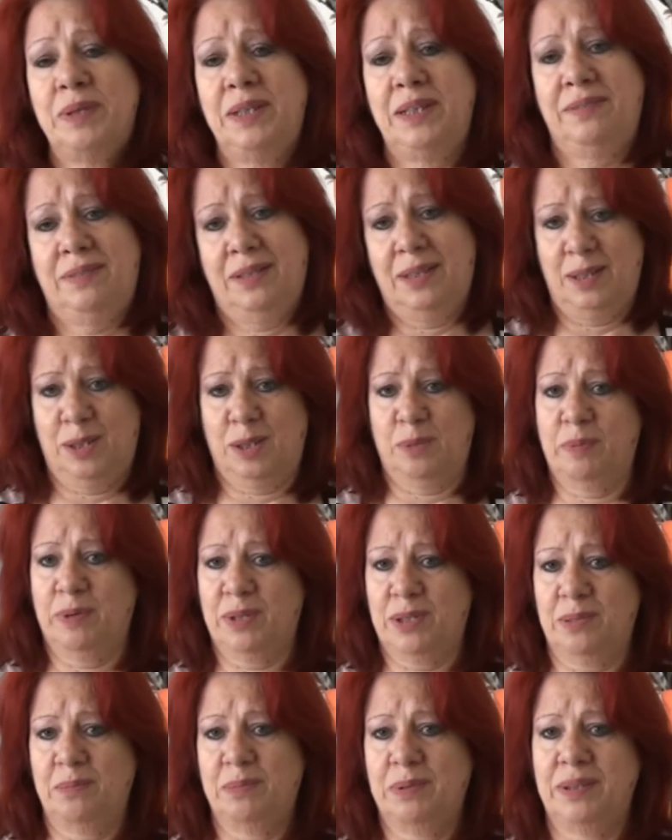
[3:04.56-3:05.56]
believe that it's
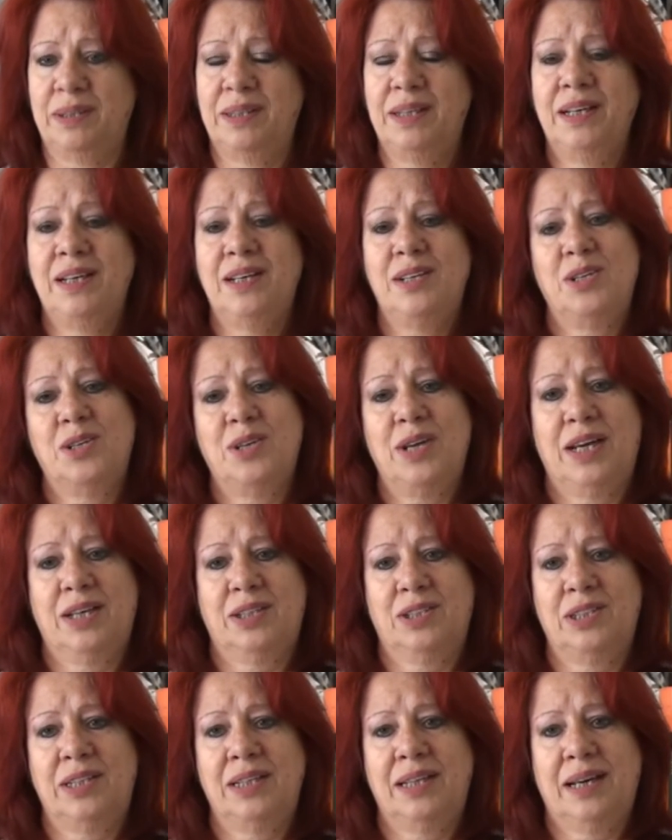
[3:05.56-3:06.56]
possible to
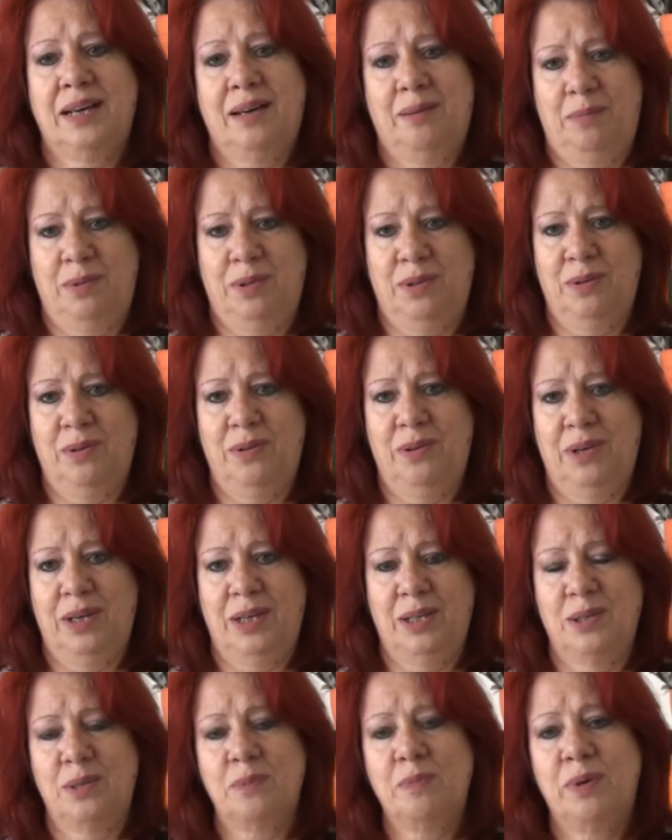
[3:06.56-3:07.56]
actually come through
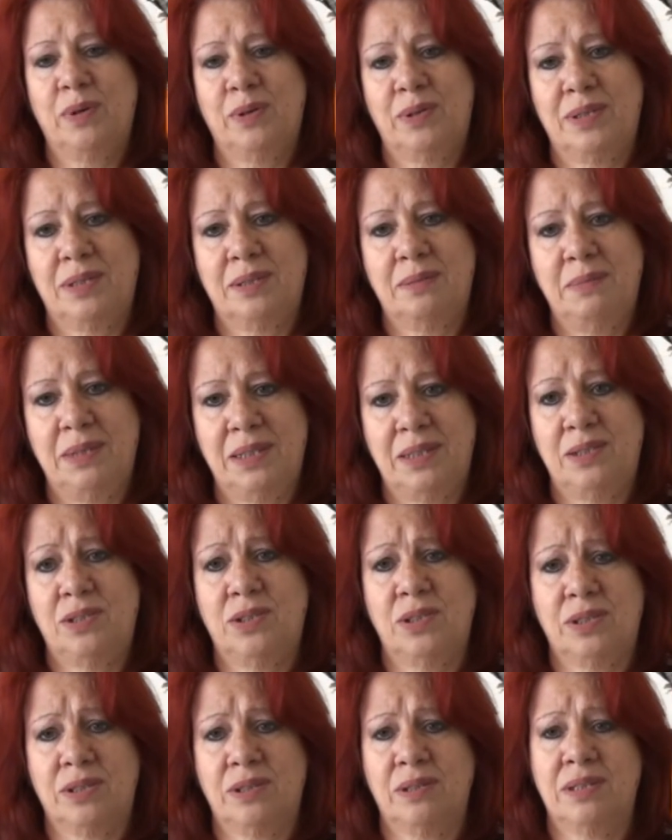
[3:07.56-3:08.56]
and to pass
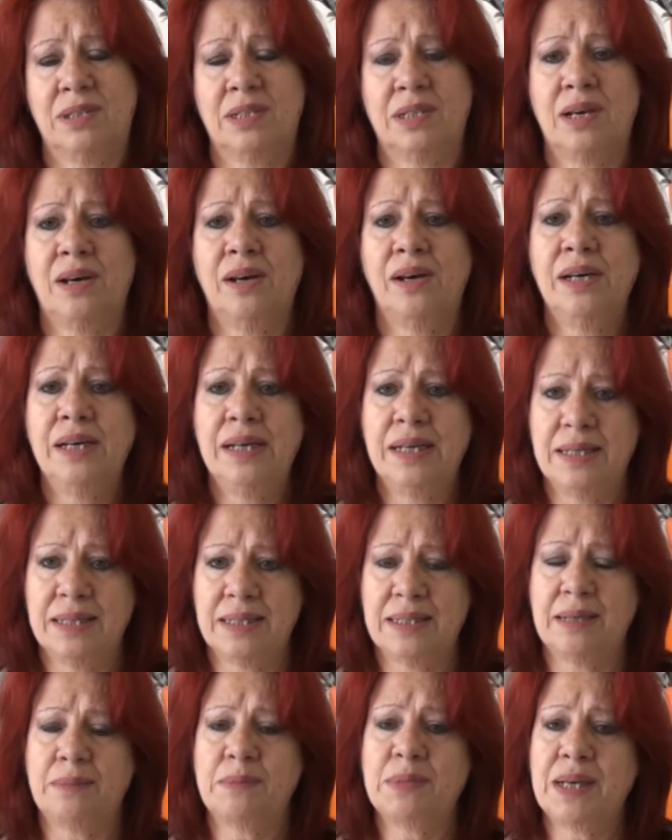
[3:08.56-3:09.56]
messages on. So
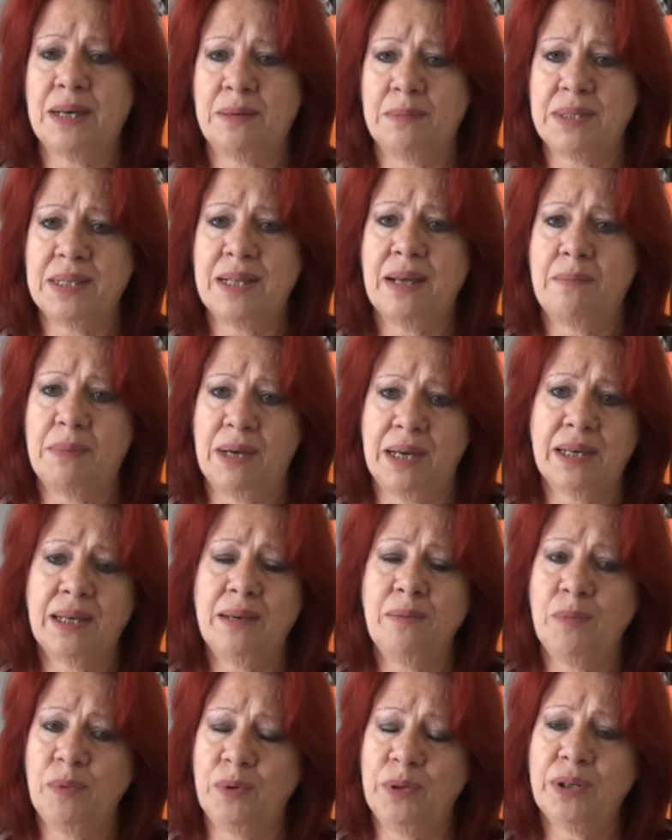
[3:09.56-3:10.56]
sometimes they make
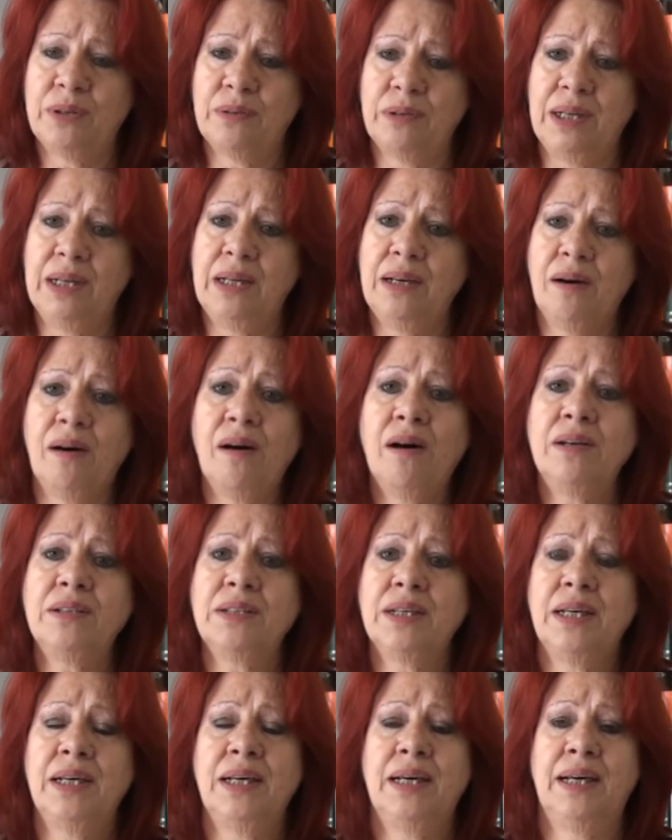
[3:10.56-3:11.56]
him work really
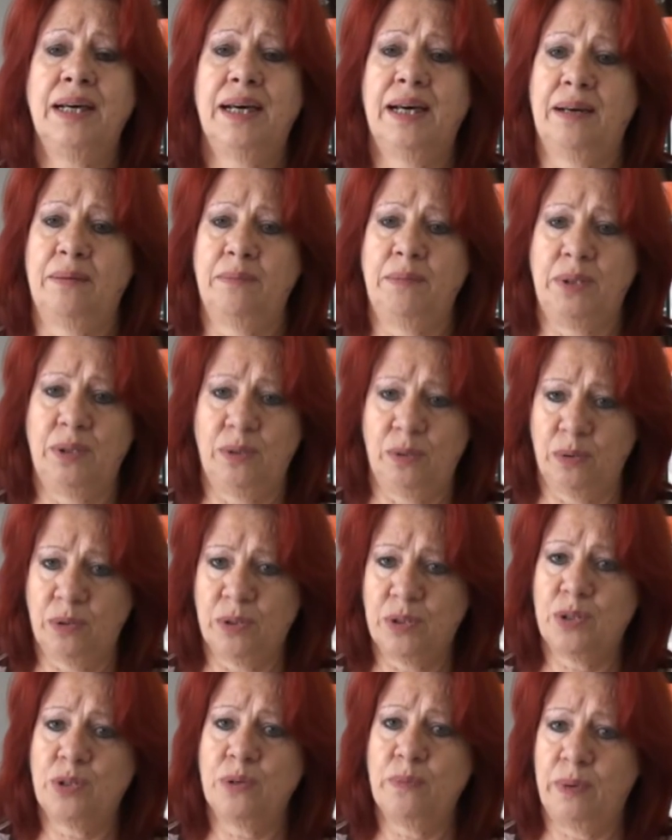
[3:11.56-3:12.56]
hard in
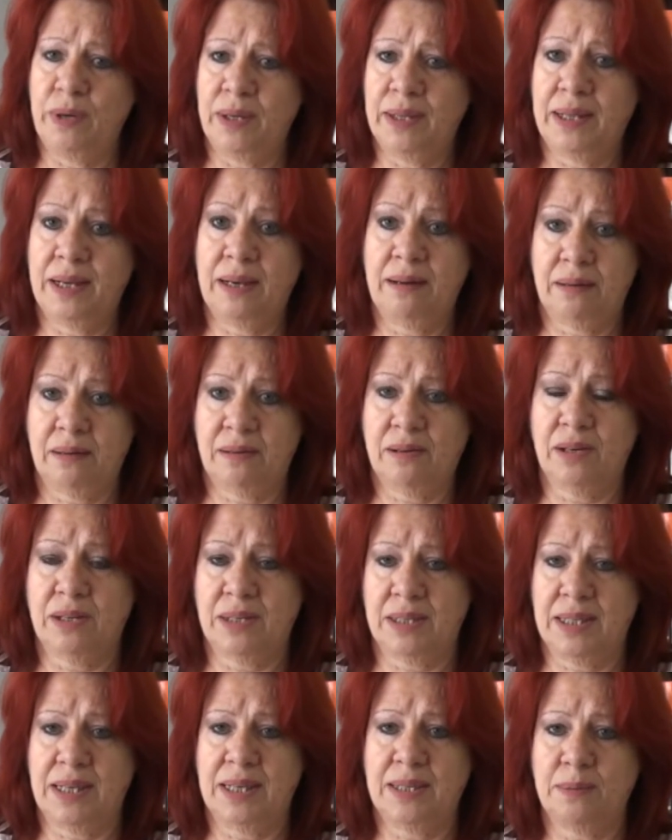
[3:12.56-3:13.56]
order to bring that
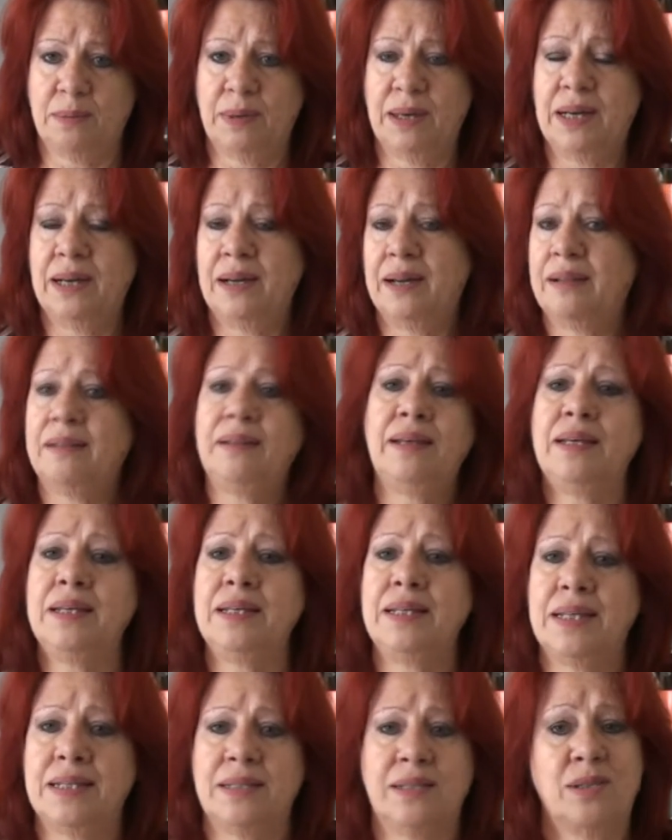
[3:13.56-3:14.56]
across as well, and I think
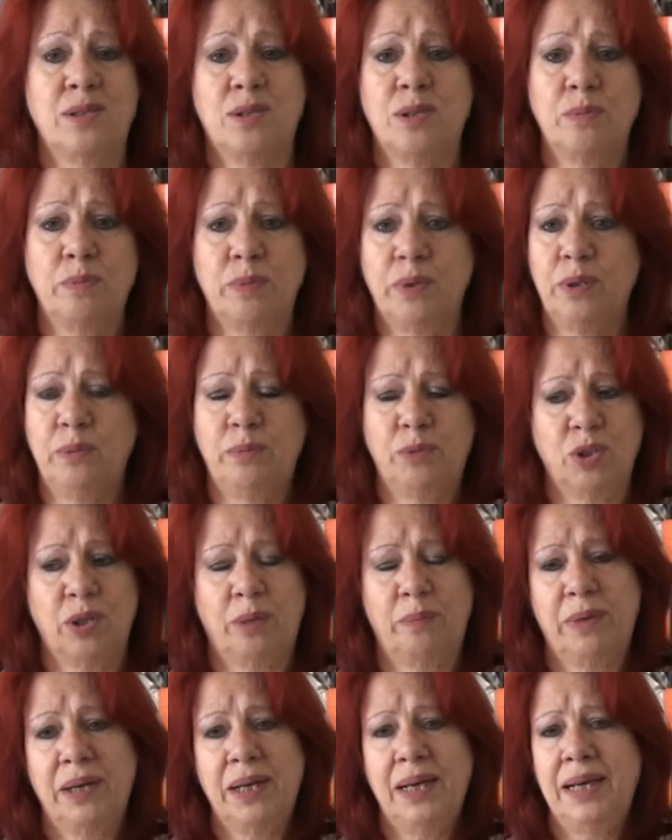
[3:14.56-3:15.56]
he does a superb
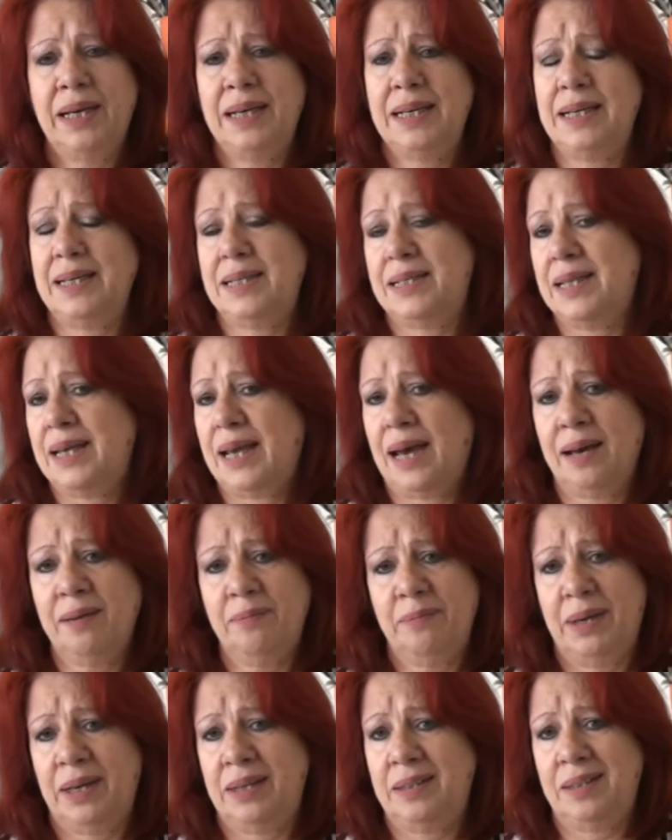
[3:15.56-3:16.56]
job. He's a
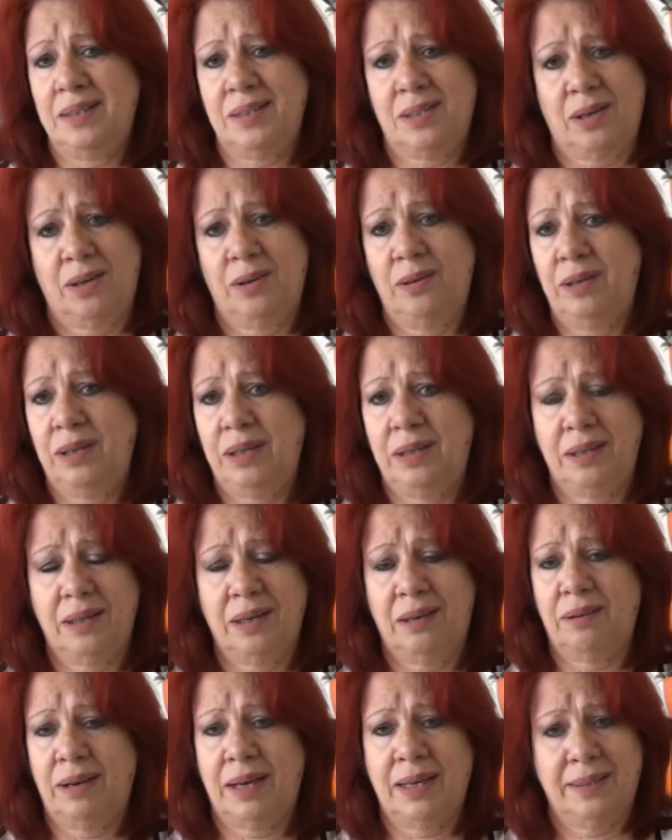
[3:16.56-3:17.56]
young man, he's only
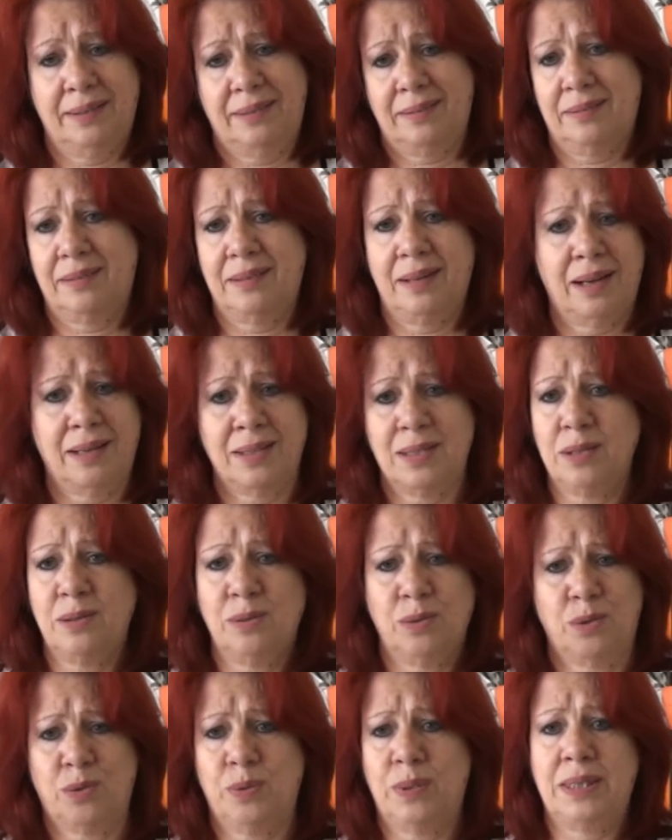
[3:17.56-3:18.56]
around
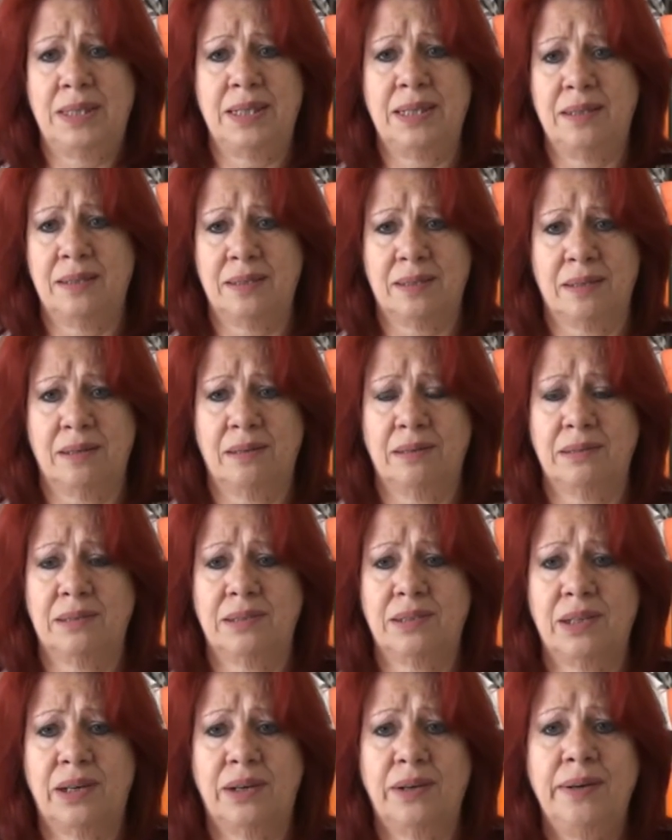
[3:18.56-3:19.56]
19 or 20 years old,
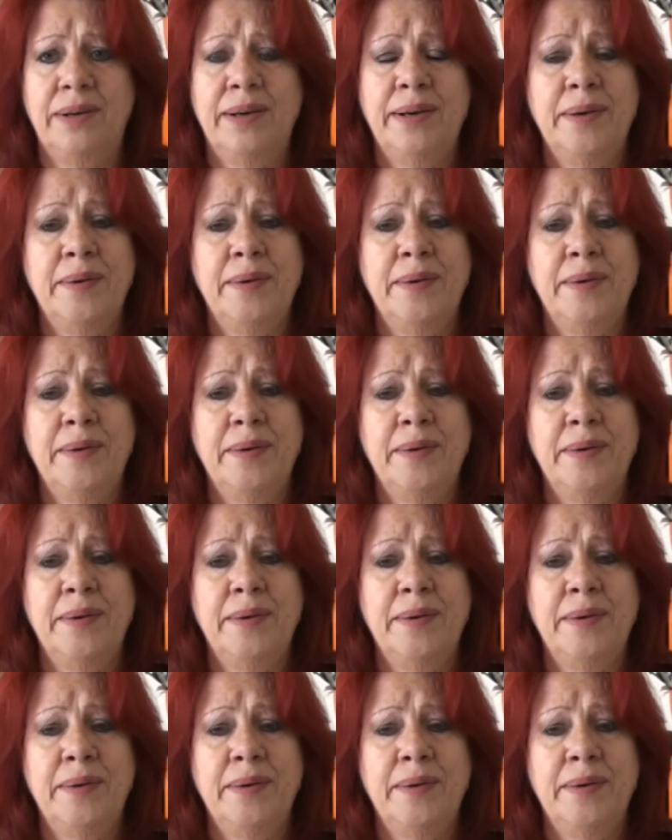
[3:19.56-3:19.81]
so